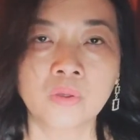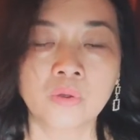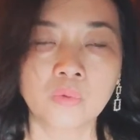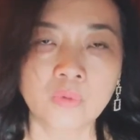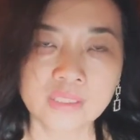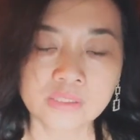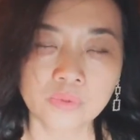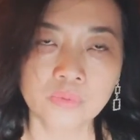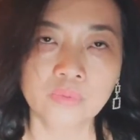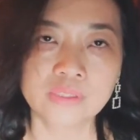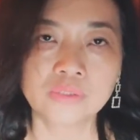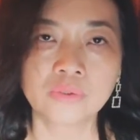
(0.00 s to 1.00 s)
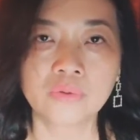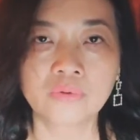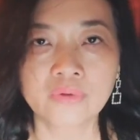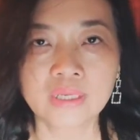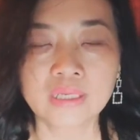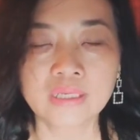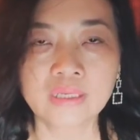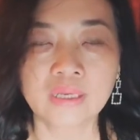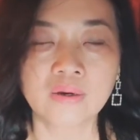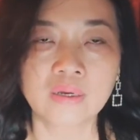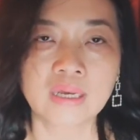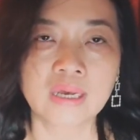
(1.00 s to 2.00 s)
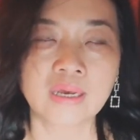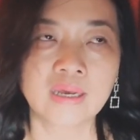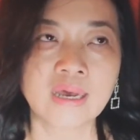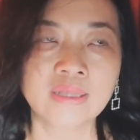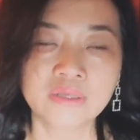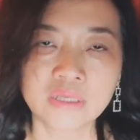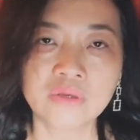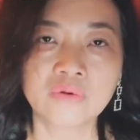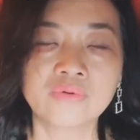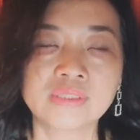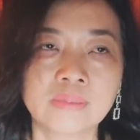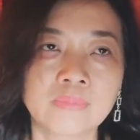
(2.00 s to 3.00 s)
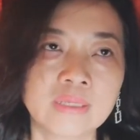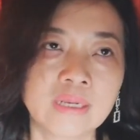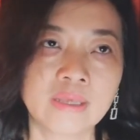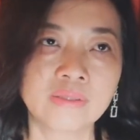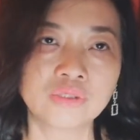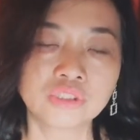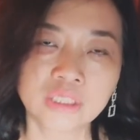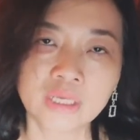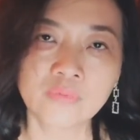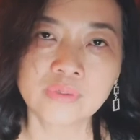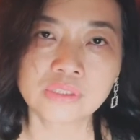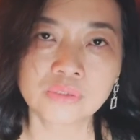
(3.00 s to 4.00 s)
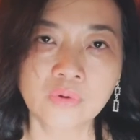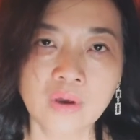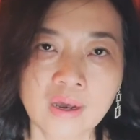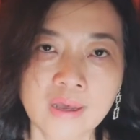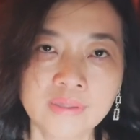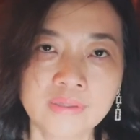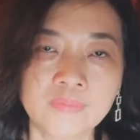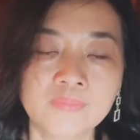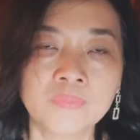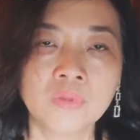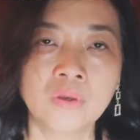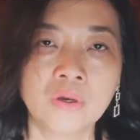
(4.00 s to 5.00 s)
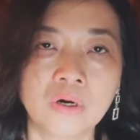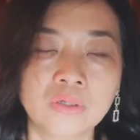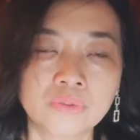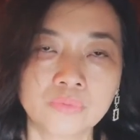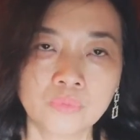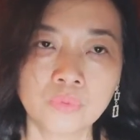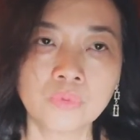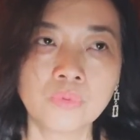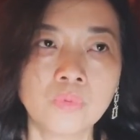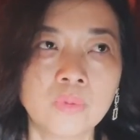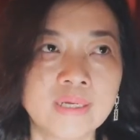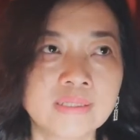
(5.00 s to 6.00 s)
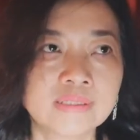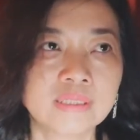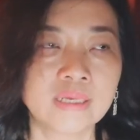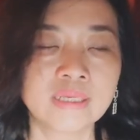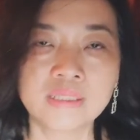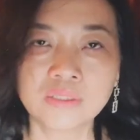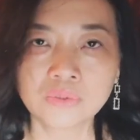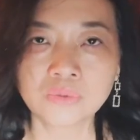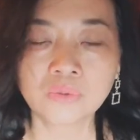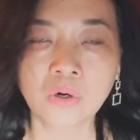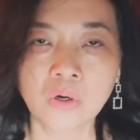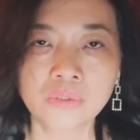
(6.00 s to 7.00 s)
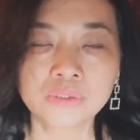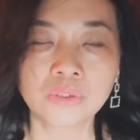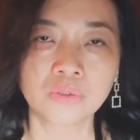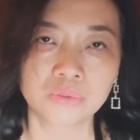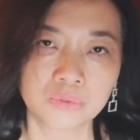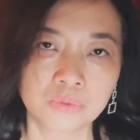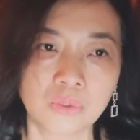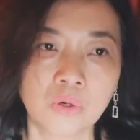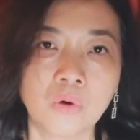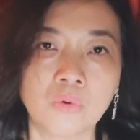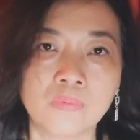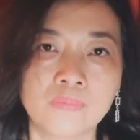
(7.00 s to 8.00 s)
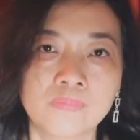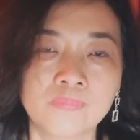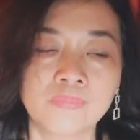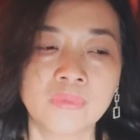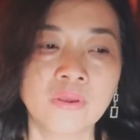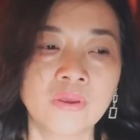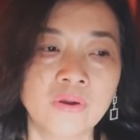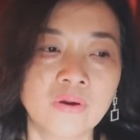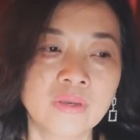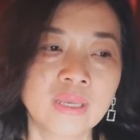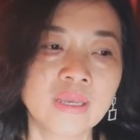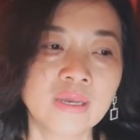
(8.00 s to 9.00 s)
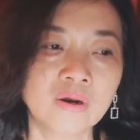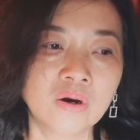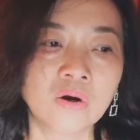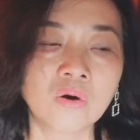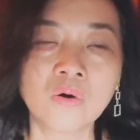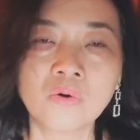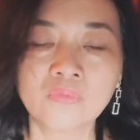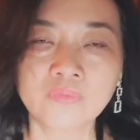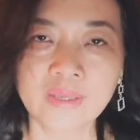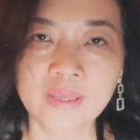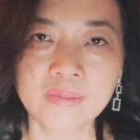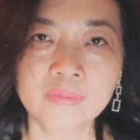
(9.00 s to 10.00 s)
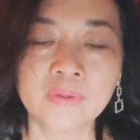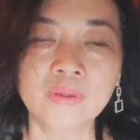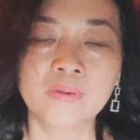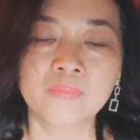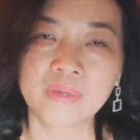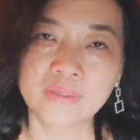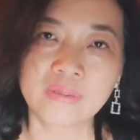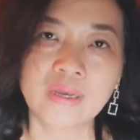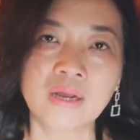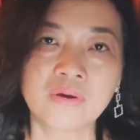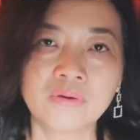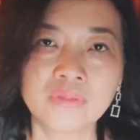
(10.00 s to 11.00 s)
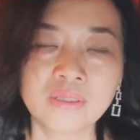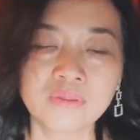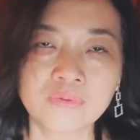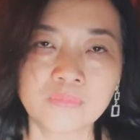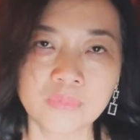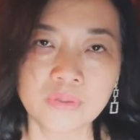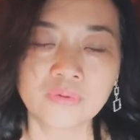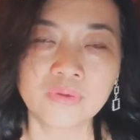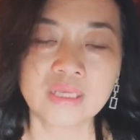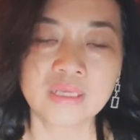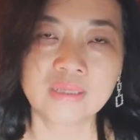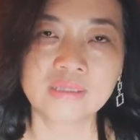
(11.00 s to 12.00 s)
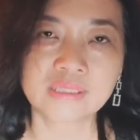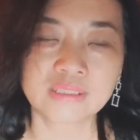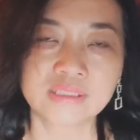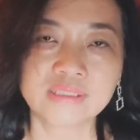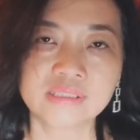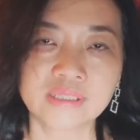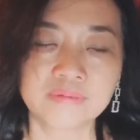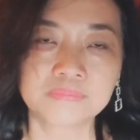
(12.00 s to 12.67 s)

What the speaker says: restroom was not clean. Other include something like the chair was too hot, or the room was either too hot or too cold. Okay, all of that, but according to Mew, he suggests